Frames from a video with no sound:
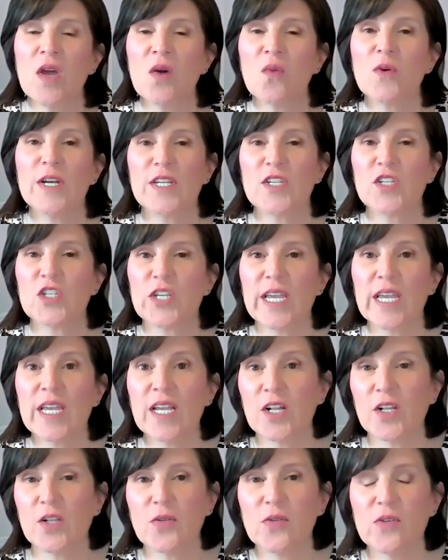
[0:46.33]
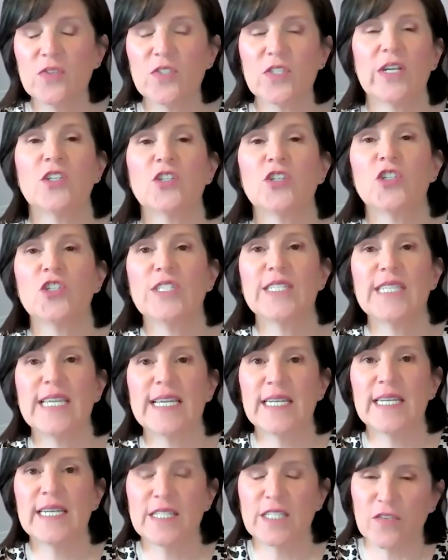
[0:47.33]
which includes
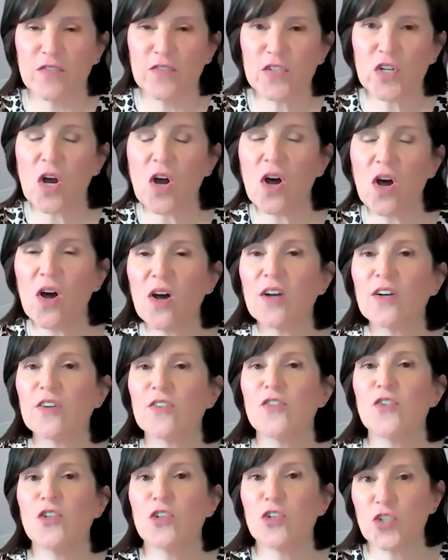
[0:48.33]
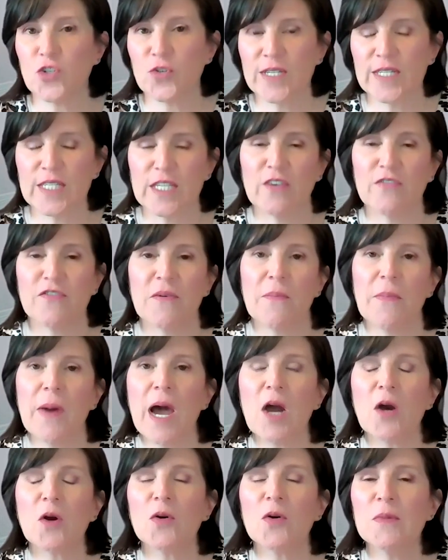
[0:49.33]
understanding self-talk, nurturing
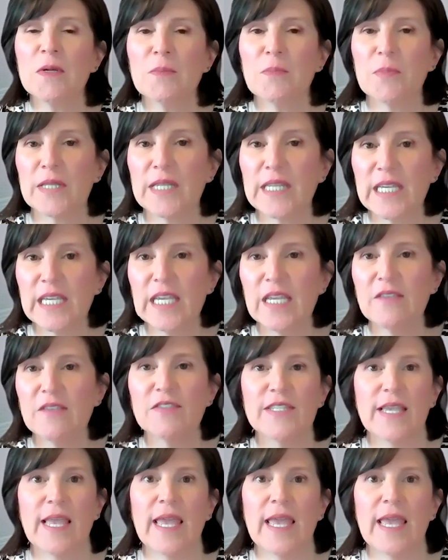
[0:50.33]
self-empowerment, beliefs,